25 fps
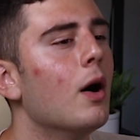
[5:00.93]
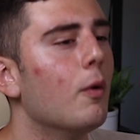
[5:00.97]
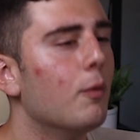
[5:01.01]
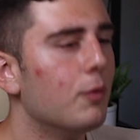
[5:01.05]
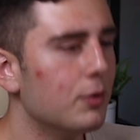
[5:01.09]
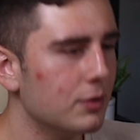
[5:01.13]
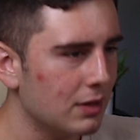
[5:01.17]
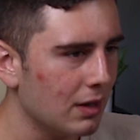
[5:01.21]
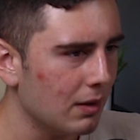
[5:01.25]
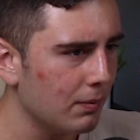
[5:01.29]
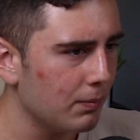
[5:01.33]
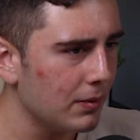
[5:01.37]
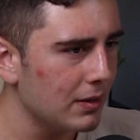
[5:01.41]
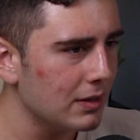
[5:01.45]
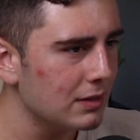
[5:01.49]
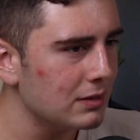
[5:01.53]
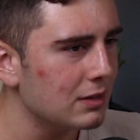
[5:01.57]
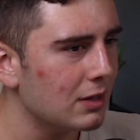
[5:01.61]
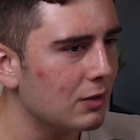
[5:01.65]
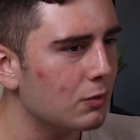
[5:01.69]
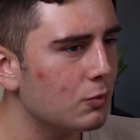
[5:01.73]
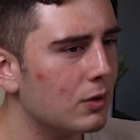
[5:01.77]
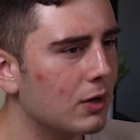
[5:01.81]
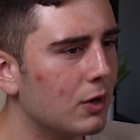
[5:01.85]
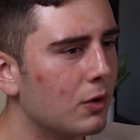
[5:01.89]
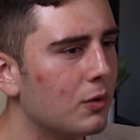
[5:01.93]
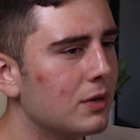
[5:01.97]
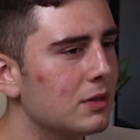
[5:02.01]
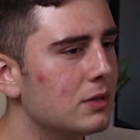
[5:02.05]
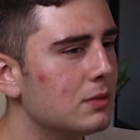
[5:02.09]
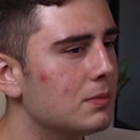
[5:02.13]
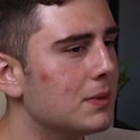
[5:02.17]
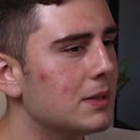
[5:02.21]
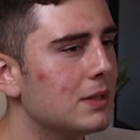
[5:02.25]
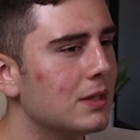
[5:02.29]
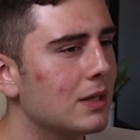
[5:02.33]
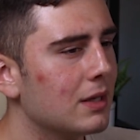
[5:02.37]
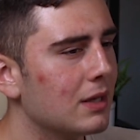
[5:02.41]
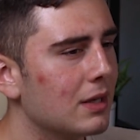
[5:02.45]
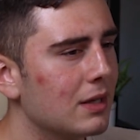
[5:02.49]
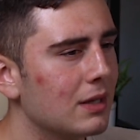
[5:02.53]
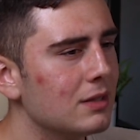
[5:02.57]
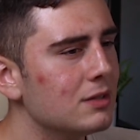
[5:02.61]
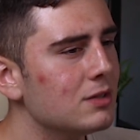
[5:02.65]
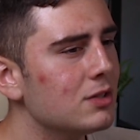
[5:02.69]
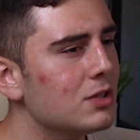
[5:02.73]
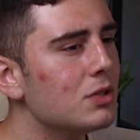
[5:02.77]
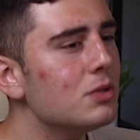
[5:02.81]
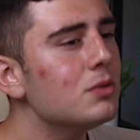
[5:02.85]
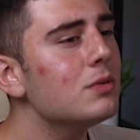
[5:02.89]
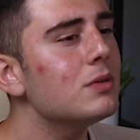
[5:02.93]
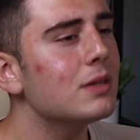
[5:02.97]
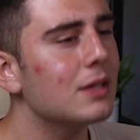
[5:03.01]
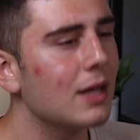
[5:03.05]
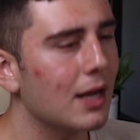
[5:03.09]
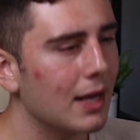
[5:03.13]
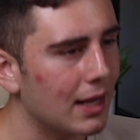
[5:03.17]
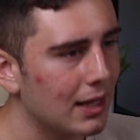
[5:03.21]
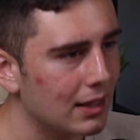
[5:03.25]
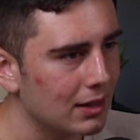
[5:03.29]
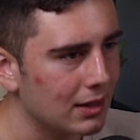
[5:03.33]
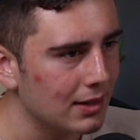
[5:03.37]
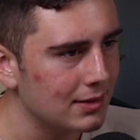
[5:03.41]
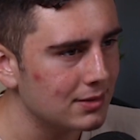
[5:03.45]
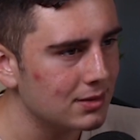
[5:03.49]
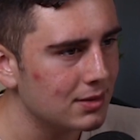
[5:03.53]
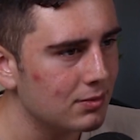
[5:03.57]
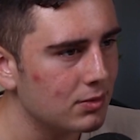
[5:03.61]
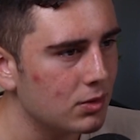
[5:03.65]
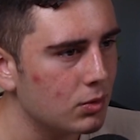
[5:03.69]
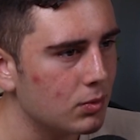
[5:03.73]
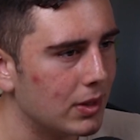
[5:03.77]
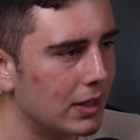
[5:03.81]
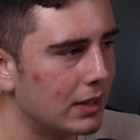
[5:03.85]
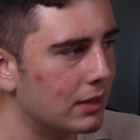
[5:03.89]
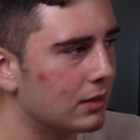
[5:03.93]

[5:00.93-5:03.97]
With that being said, we're going to be digging into the headlines of the